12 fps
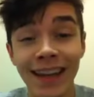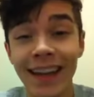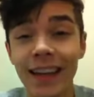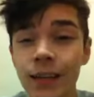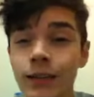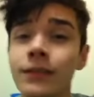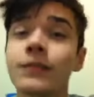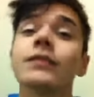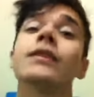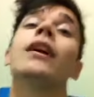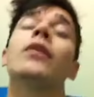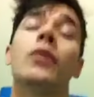And
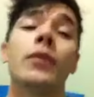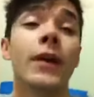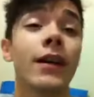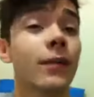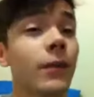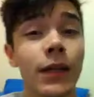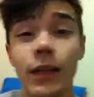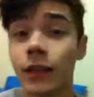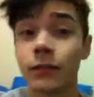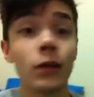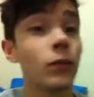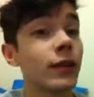I thought about it. I'm like,
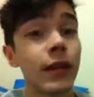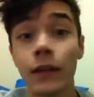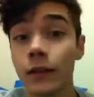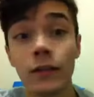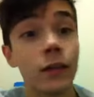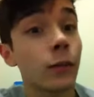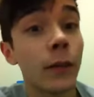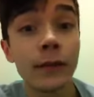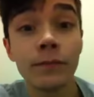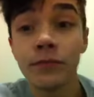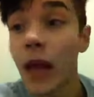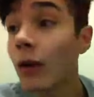yeah, I want to date this girl,
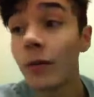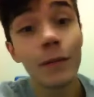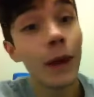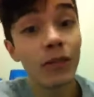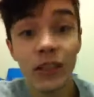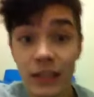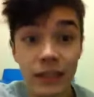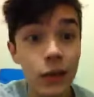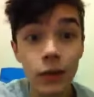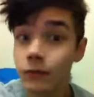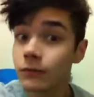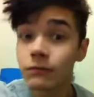man. I would marry this
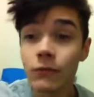girl.